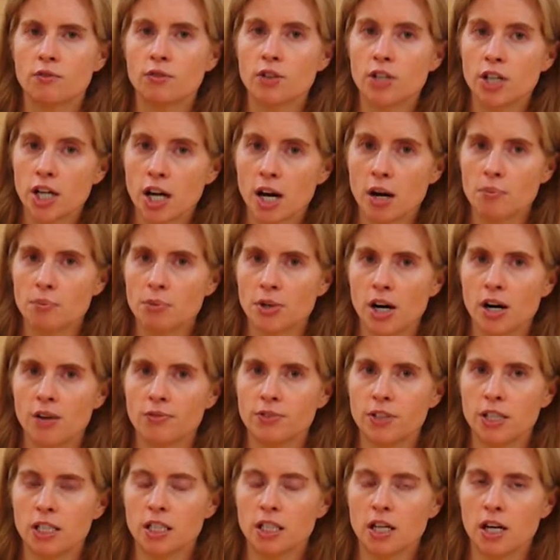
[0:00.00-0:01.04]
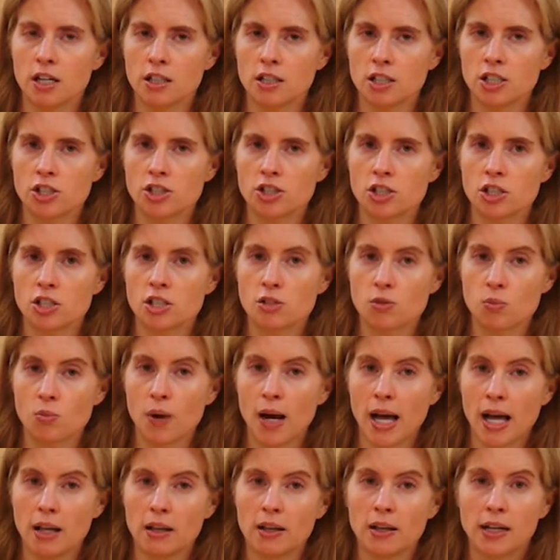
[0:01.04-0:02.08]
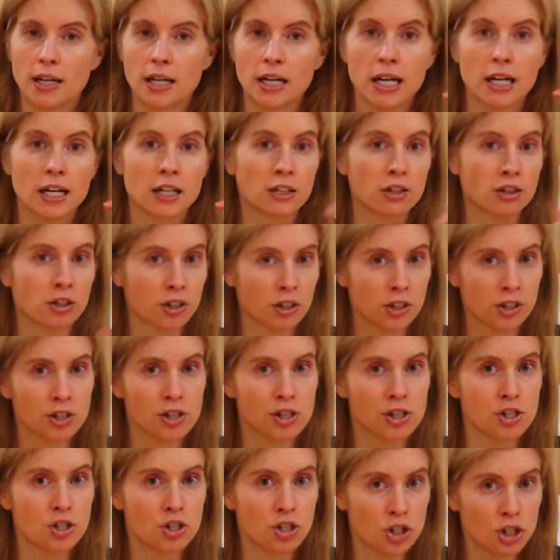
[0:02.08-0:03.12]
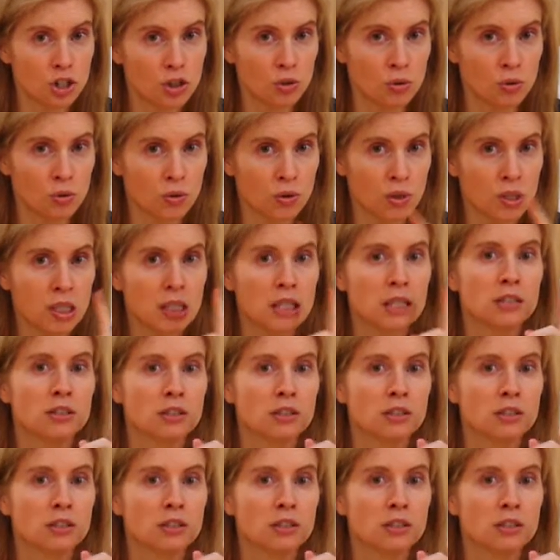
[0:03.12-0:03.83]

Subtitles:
for nonprofit knowledge as well, and I encourage you